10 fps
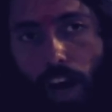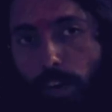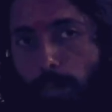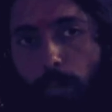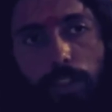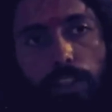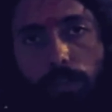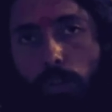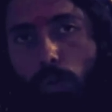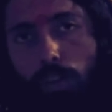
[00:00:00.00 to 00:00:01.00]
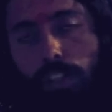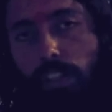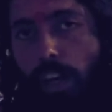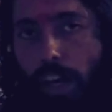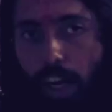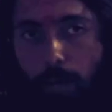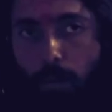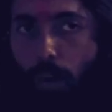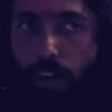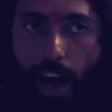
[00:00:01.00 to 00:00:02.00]
I will publish the video on Nigrah
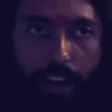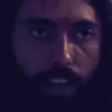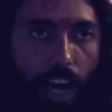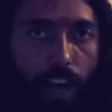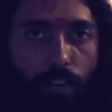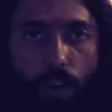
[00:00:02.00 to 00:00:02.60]
app or archive,